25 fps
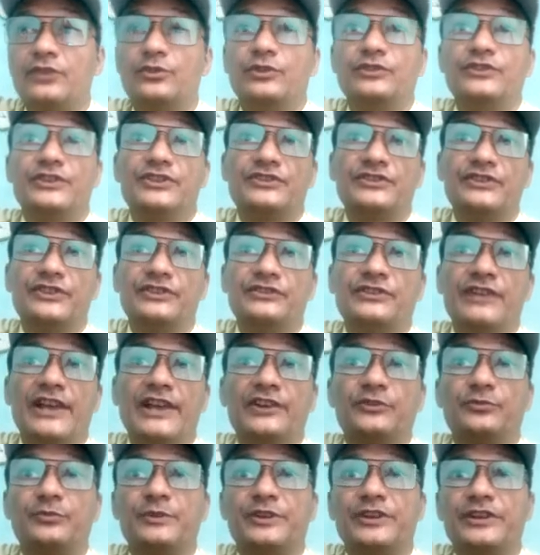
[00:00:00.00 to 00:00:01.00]
acquisitions
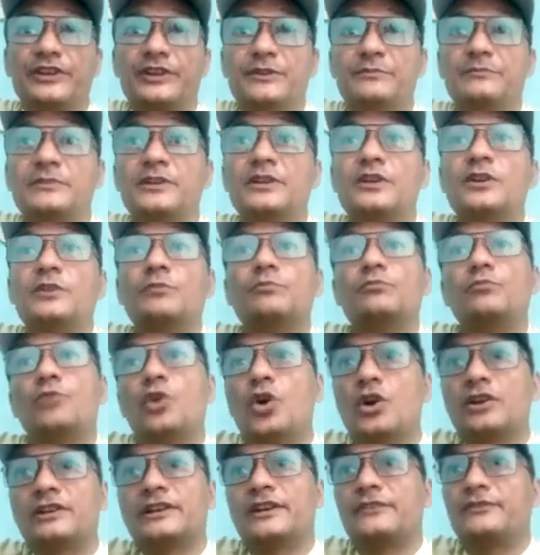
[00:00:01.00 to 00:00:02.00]
has become
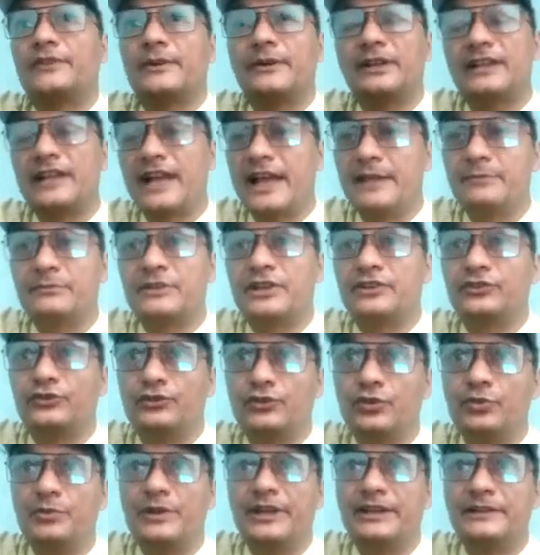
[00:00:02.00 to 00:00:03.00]
more tough and
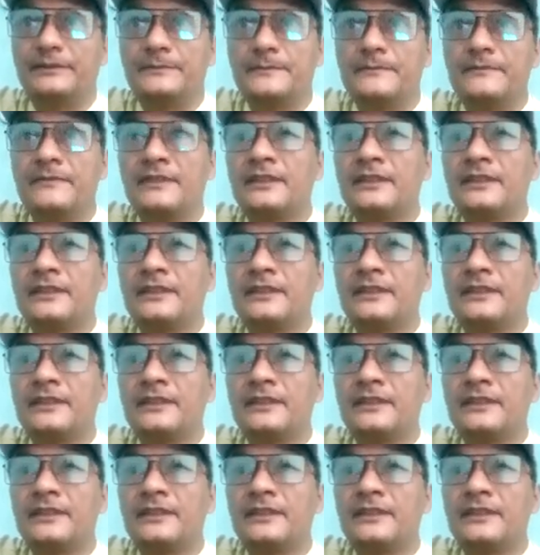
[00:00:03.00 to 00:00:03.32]
time-consuming.